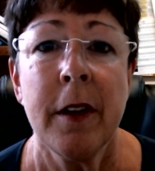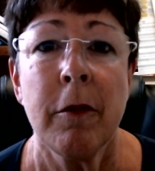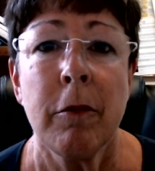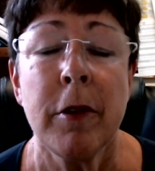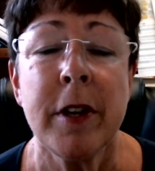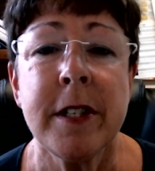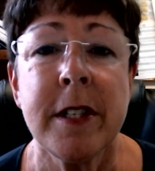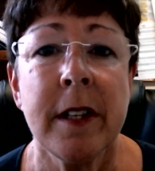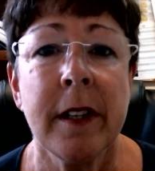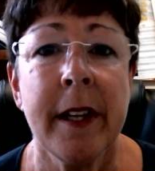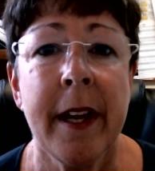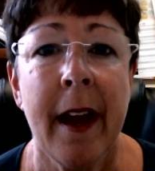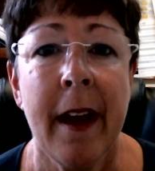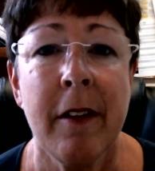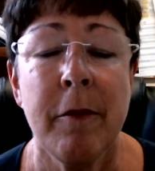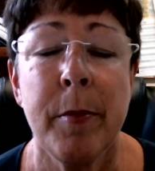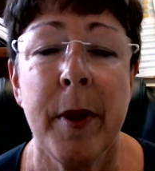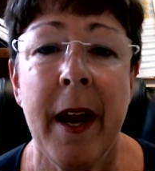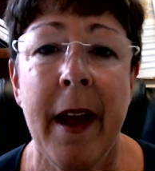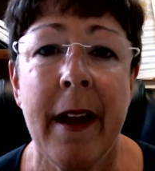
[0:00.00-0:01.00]
Recently
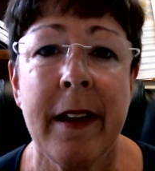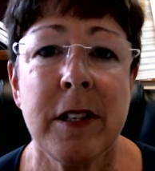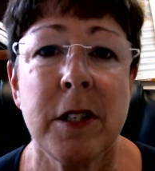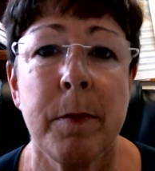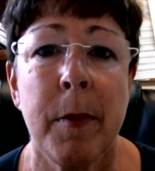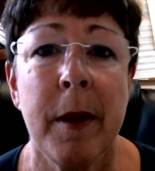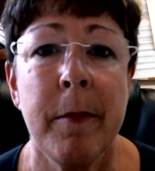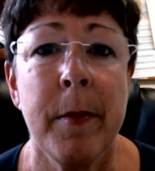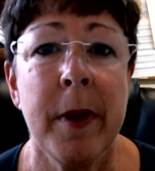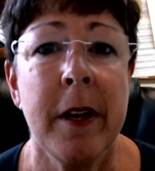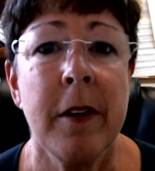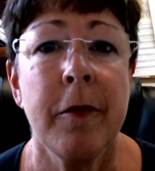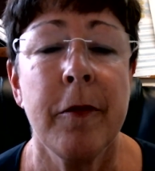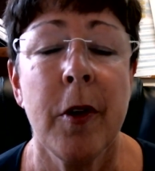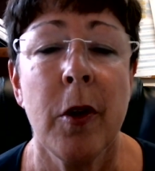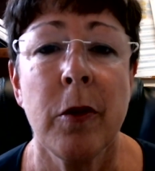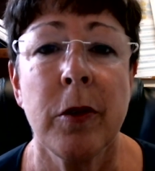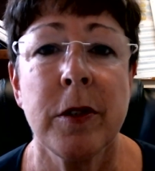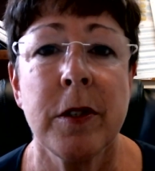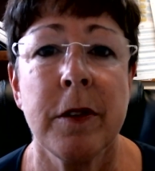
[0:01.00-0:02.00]
I've been asked by many
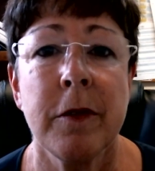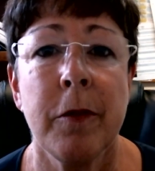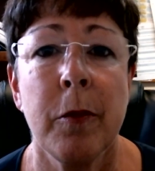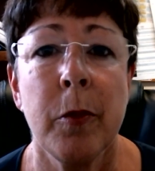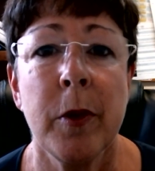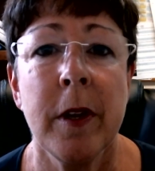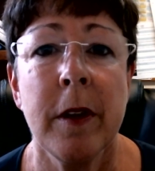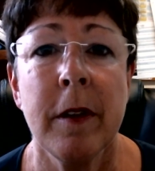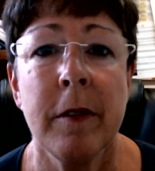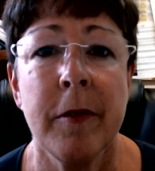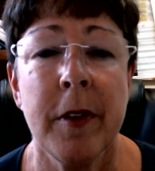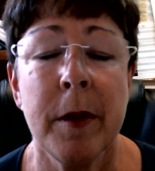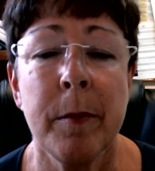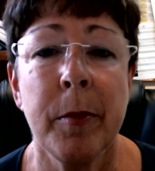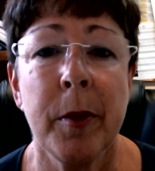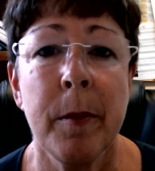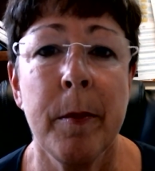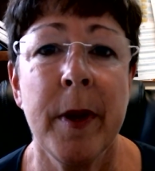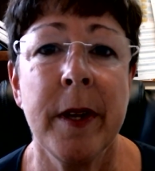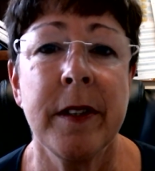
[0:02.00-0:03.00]
folks if we have
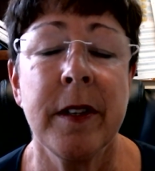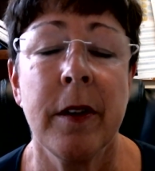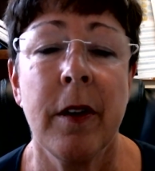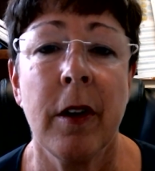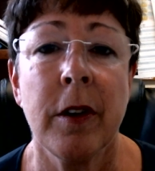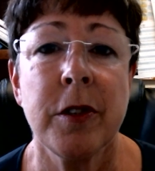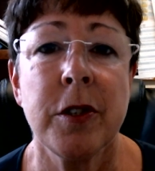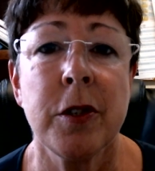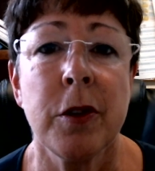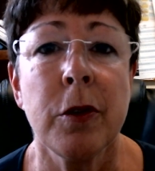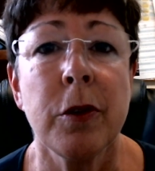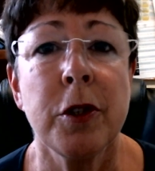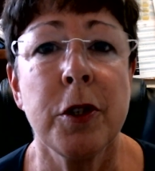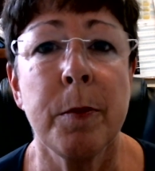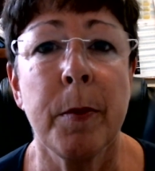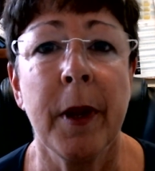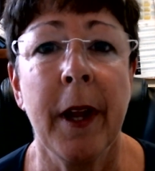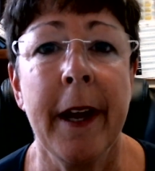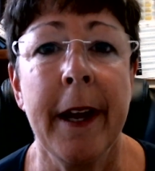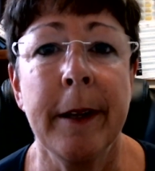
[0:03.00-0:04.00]
implemented our
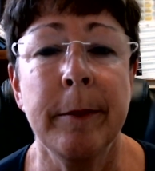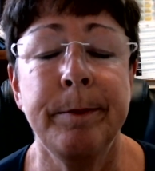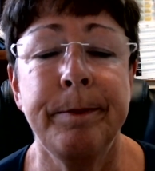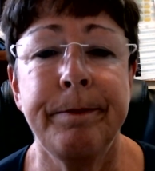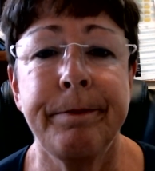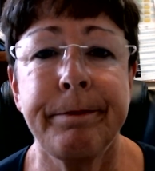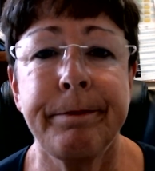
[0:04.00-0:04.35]
surge plan